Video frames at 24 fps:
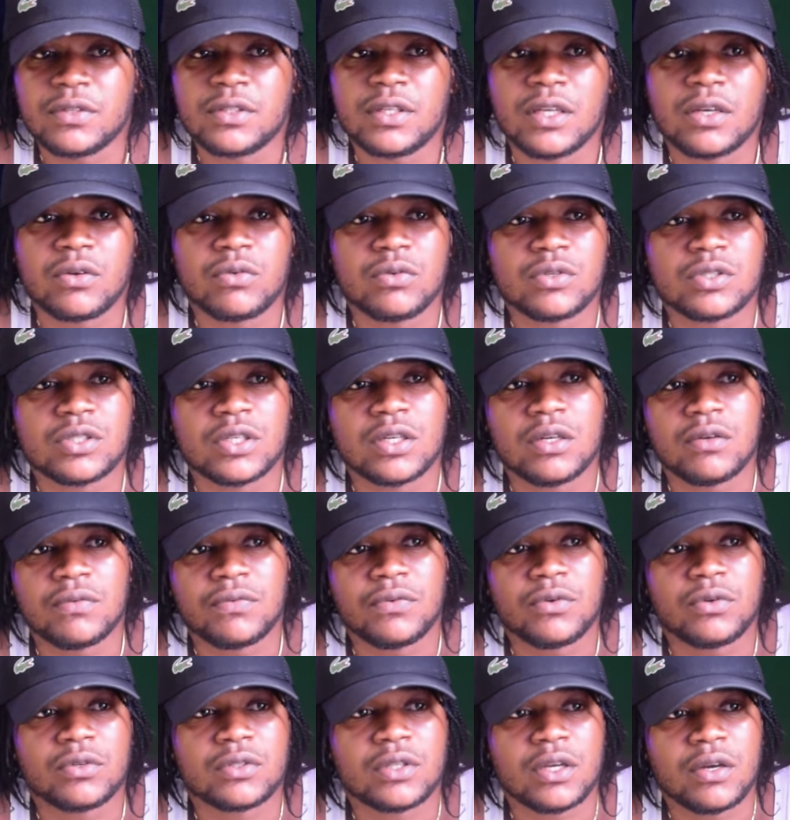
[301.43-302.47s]
to take
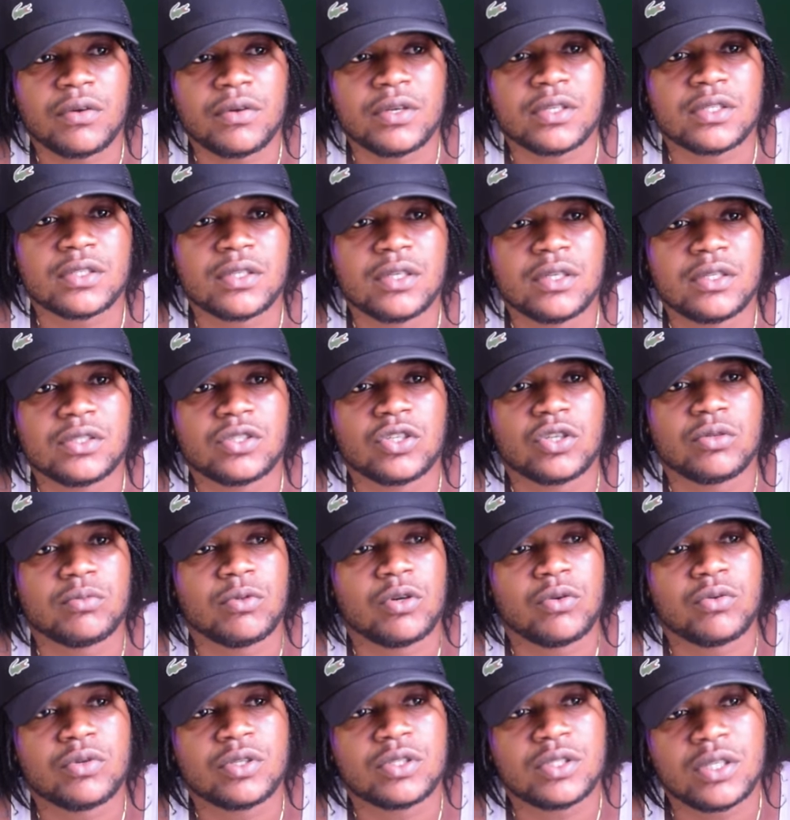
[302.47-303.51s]
yourself out of West Kingston,
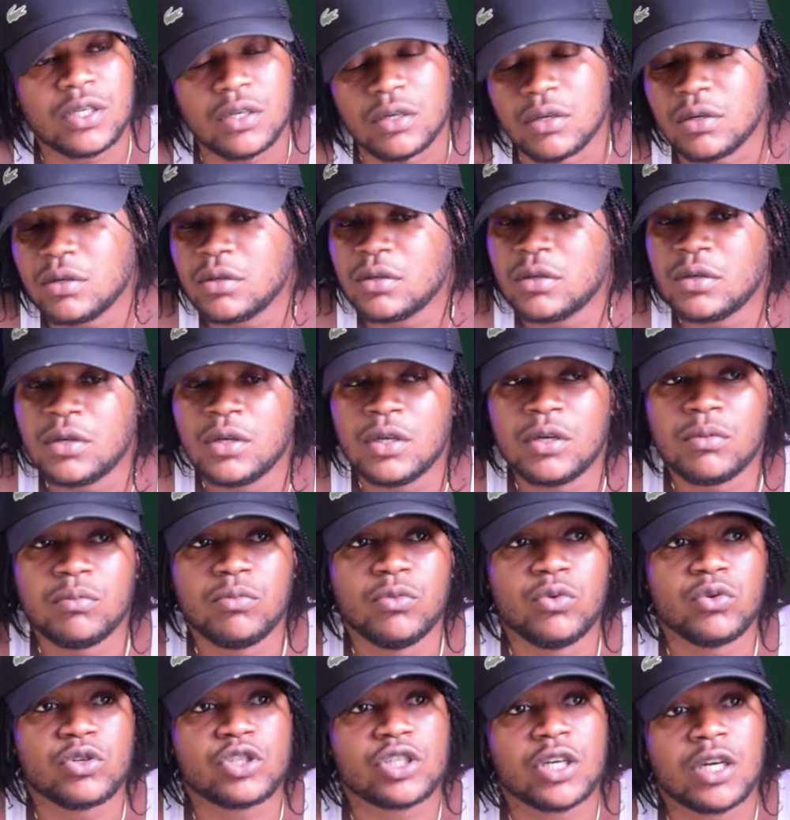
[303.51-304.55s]
but we still
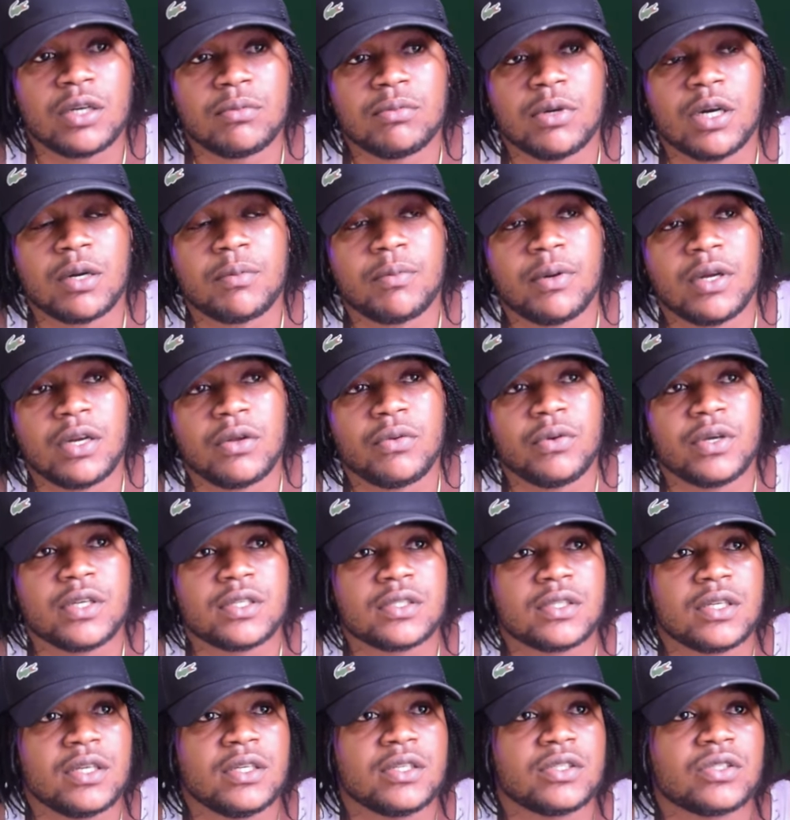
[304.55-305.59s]
motion back on the
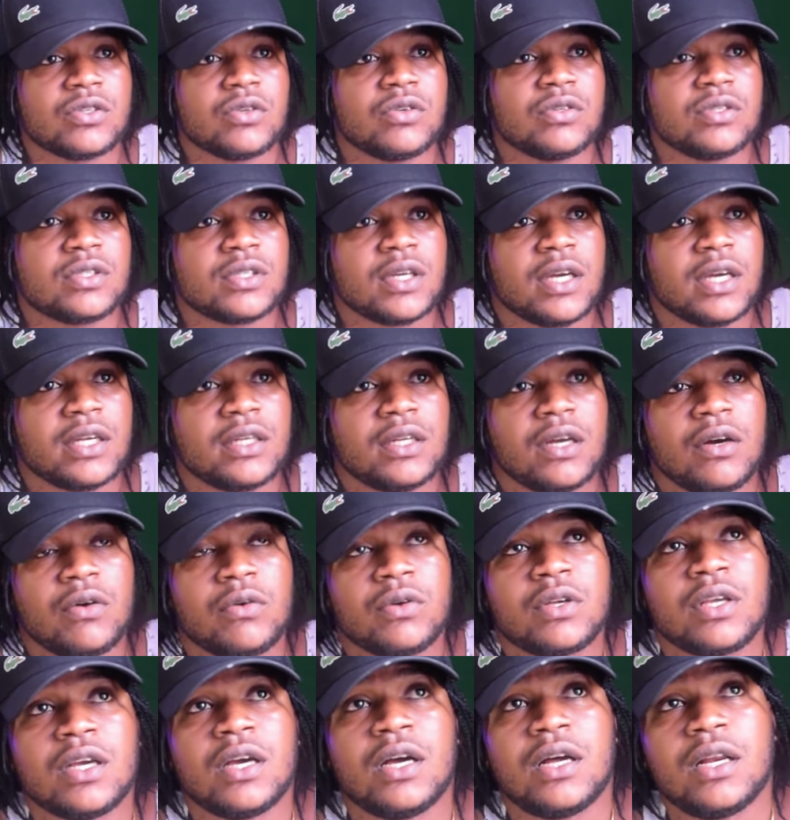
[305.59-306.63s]
West Kingston side because
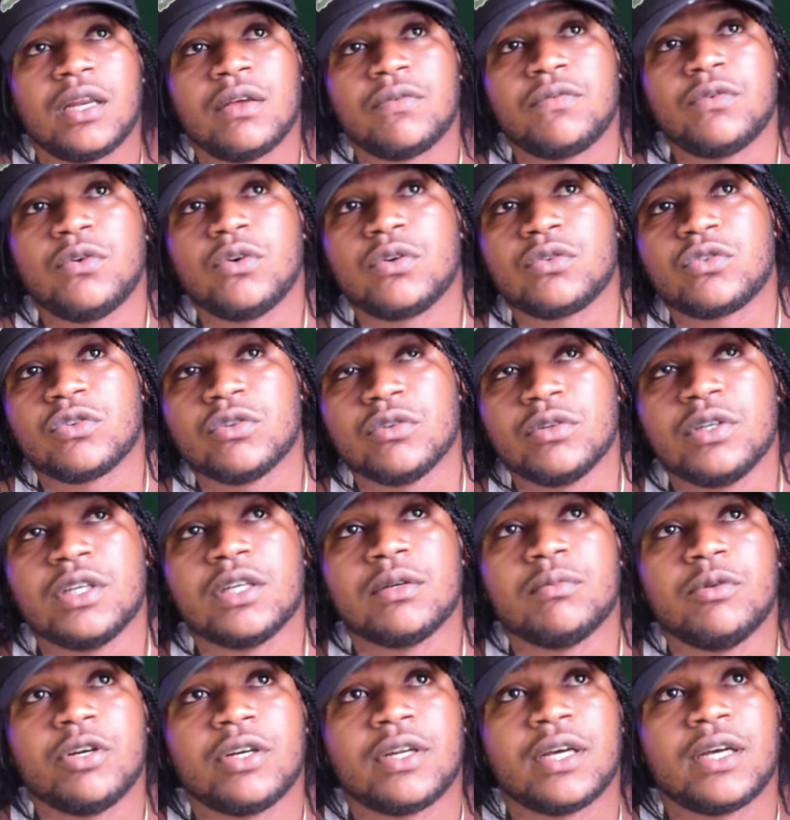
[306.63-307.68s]
we can't live out the
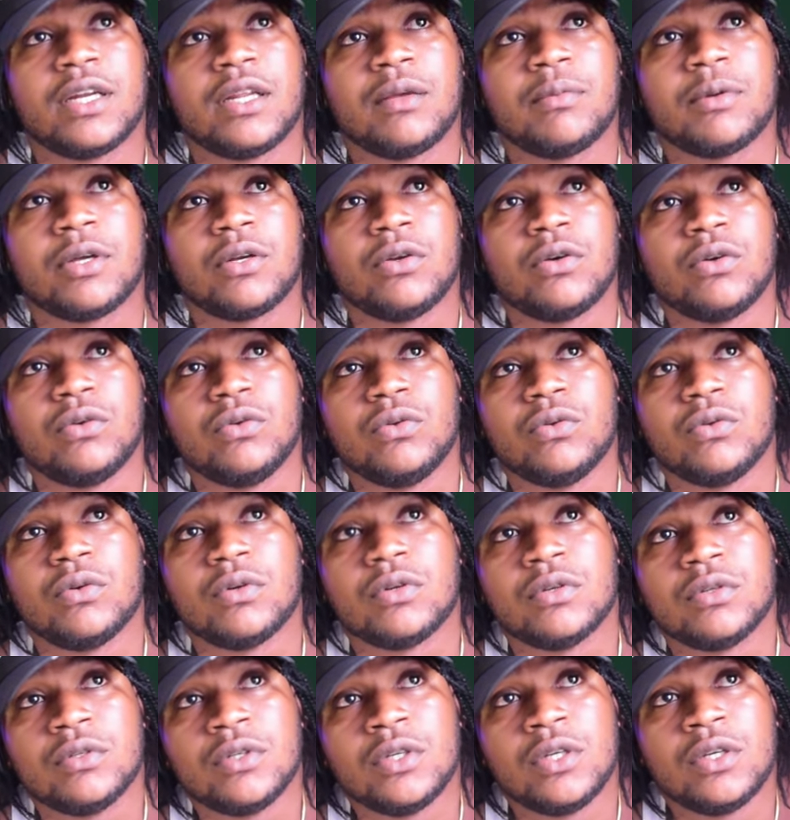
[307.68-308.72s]
real brother them. I don't
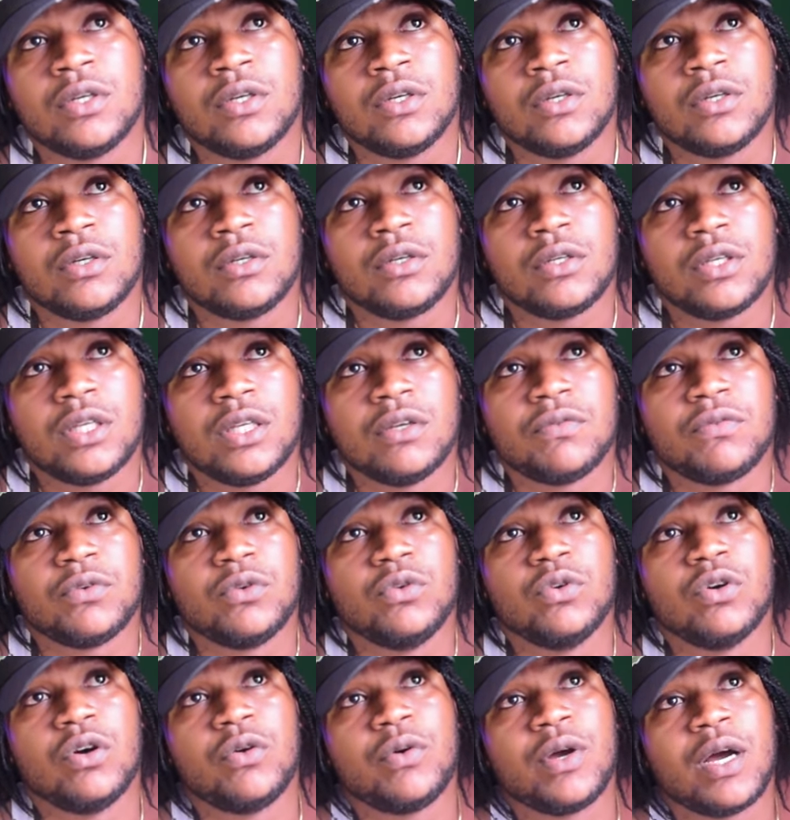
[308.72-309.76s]
know. Even
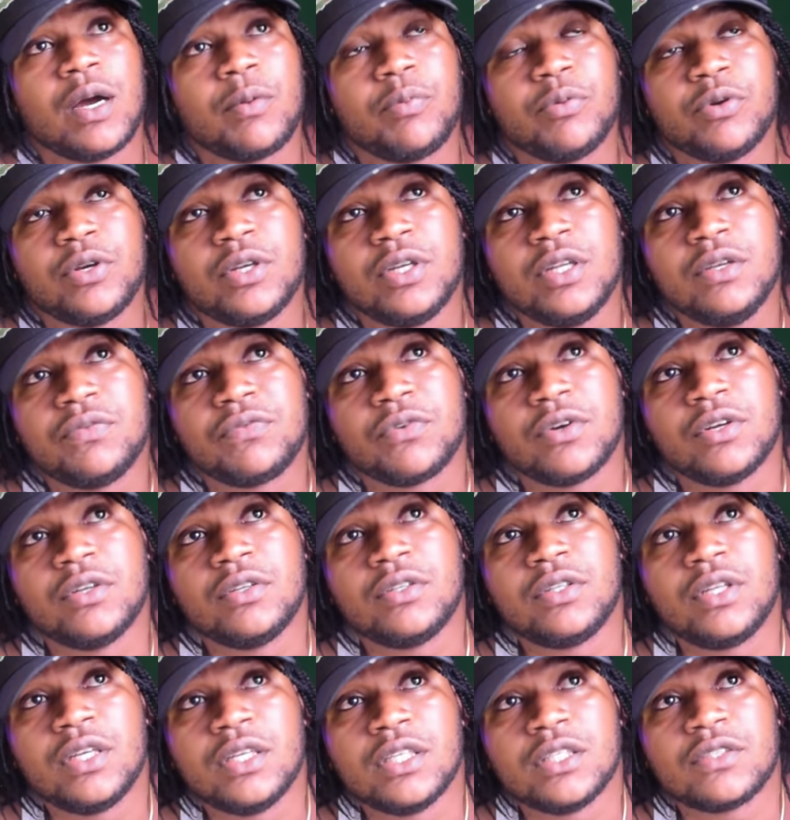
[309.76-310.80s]
though we are pretty
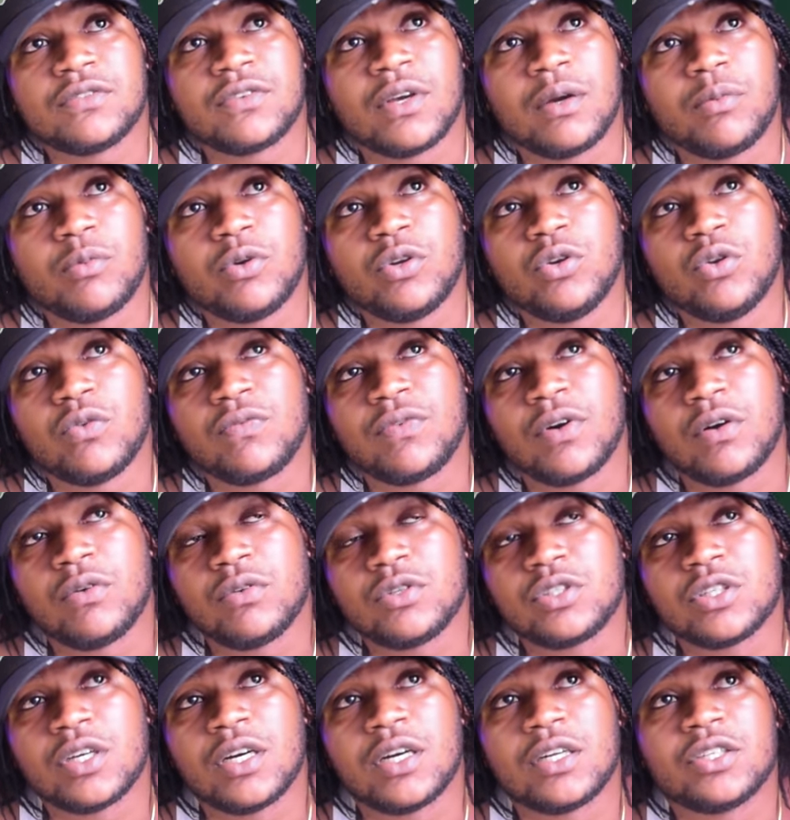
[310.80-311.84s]
different things from enough how we
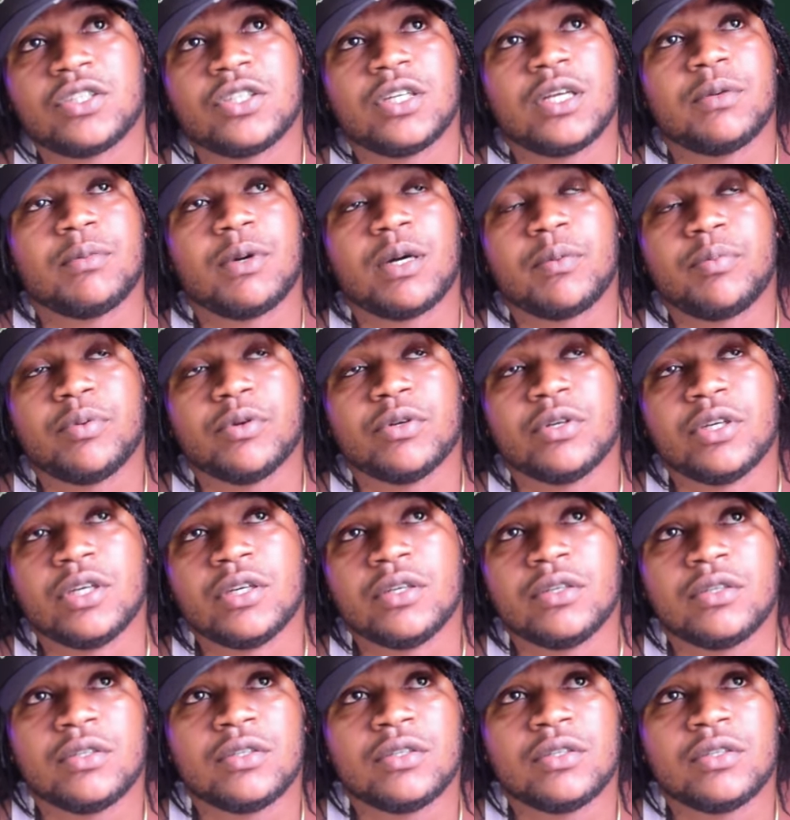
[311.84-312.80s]
charge them are pray.